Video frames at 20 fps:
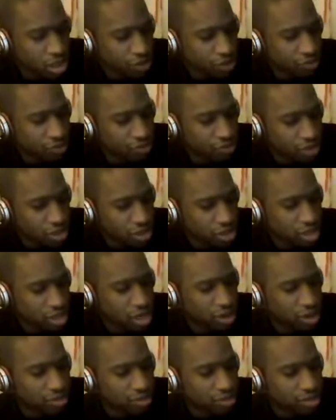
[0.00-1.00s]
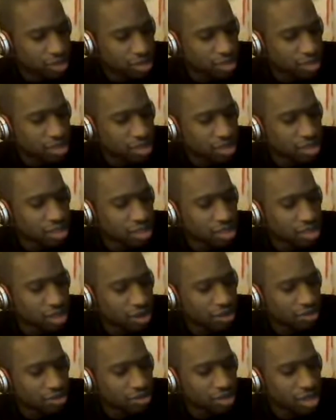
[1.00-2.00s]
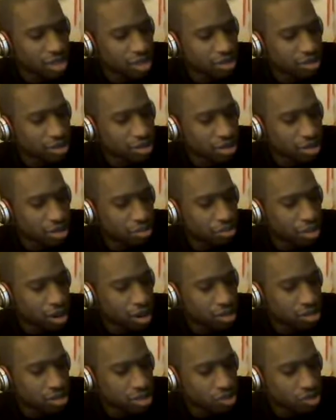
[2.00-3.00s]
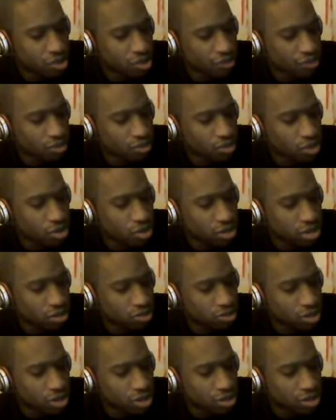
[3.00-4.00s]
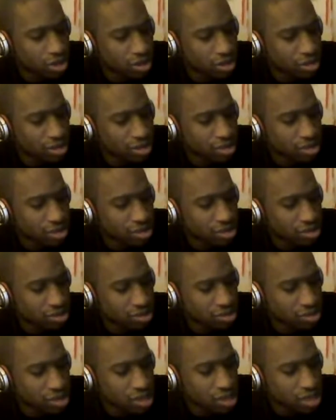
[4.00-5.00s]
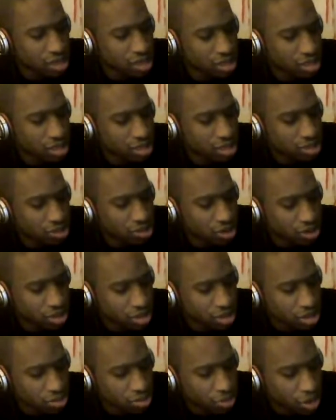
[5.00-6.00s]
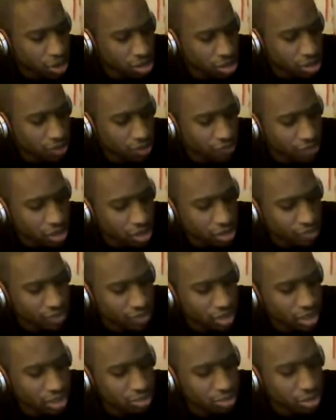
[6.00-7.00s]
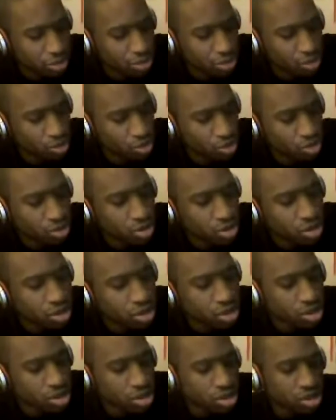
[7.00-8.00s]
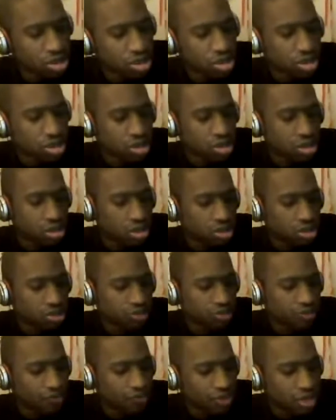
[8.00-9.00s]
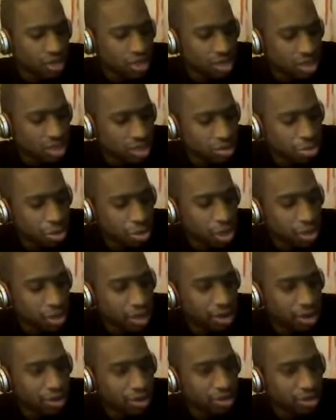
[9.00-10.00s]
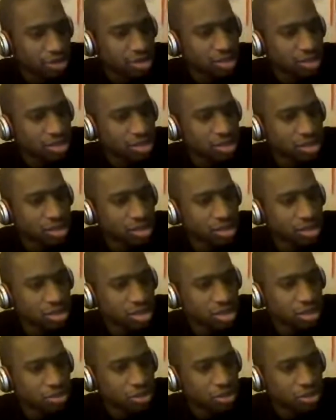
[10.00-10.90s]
Number 7, Ricochet Arrow. It's an arrow that bounces off the walls and whatnot until it hits its target. Surprisingly effective against people who assume fit is apply the arrows.